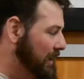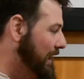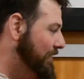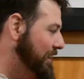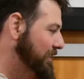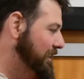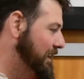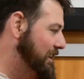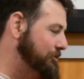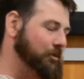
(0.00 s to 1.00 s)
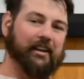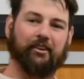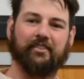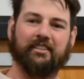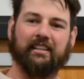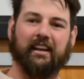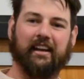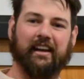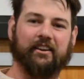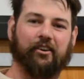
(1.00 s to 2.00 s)
And then the last one on the
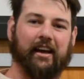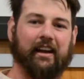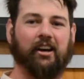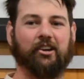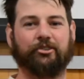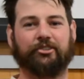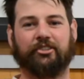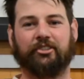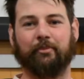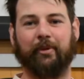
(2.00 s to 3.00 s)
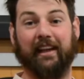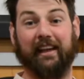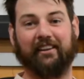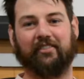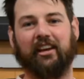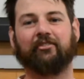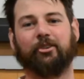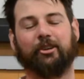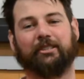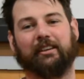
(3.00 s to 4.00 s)
Sunday night hosts Japan in their
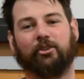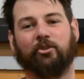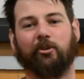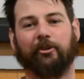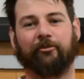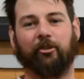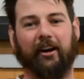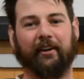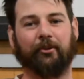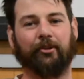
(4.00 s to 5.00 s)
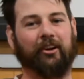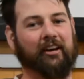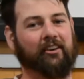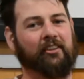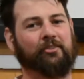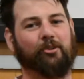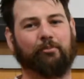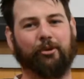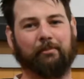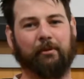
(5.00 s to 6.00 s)
first ever quarter-final. I
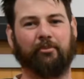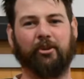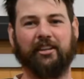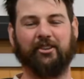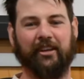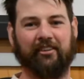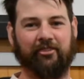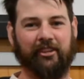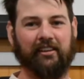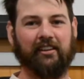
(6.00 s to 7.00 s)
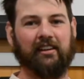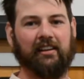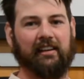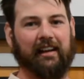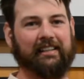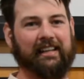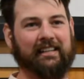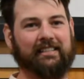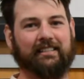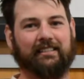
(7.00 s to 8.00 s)
thought put up a pretty good effort
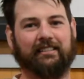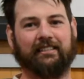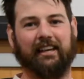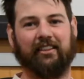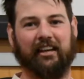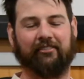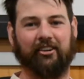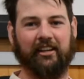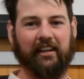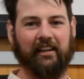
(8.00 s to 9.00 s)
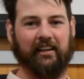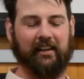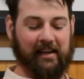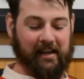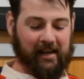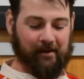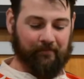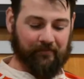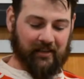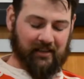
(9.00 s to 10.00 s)
against South Africa.